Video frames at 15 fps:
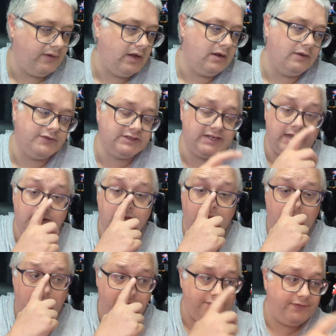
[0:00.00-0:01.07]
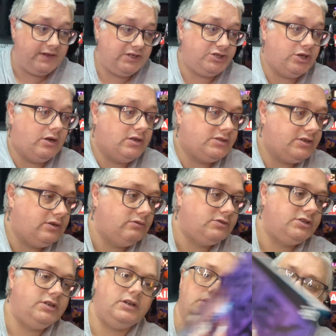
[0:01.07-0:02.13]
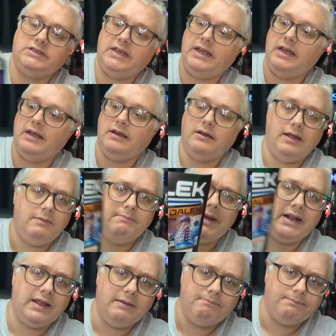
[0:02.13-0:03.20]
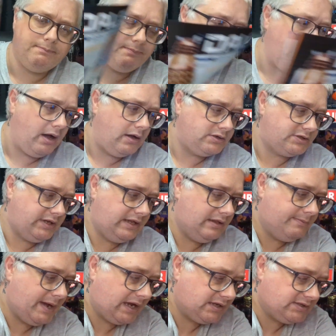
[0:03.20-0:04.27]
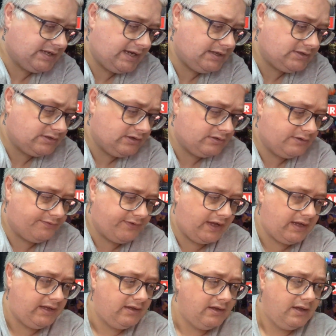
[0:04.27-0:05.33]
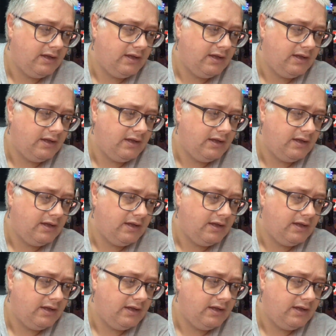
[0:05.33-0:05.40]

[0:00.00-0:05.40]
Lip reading: and I've seen the finished article, so you can see it in many parts in the magazines and on the thingy.